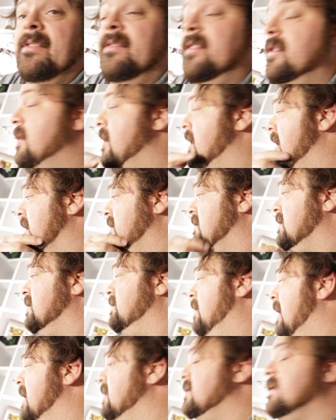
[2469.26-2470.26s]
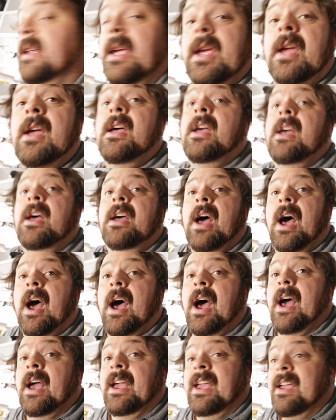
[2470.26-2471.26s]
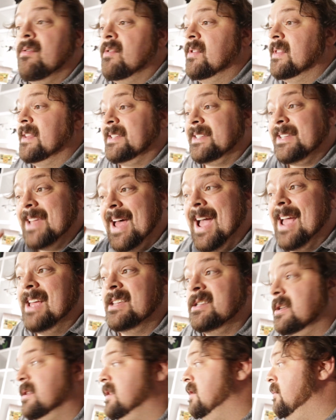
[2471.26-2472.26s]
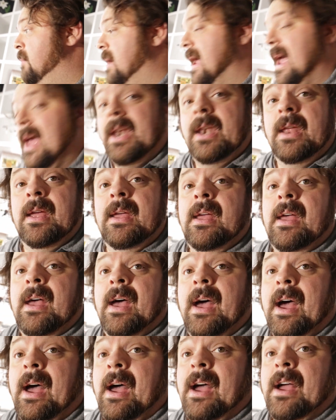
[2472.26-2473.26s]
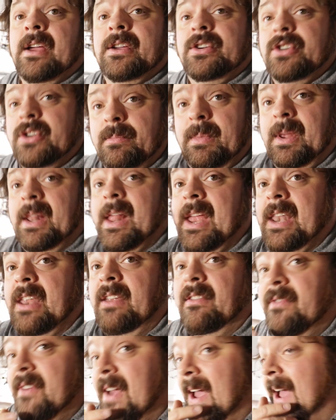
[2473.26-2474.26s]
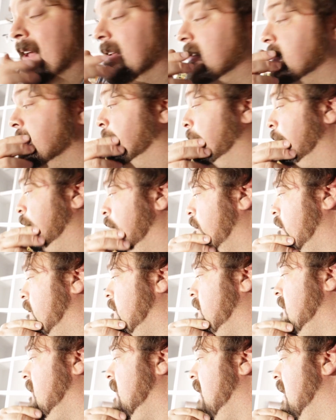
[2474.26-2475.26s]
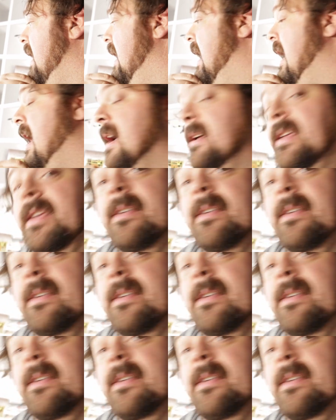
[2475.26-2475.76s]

of your nozzle, especially uh, given the size of the bed. Uh, it should be lightning fast. Uh,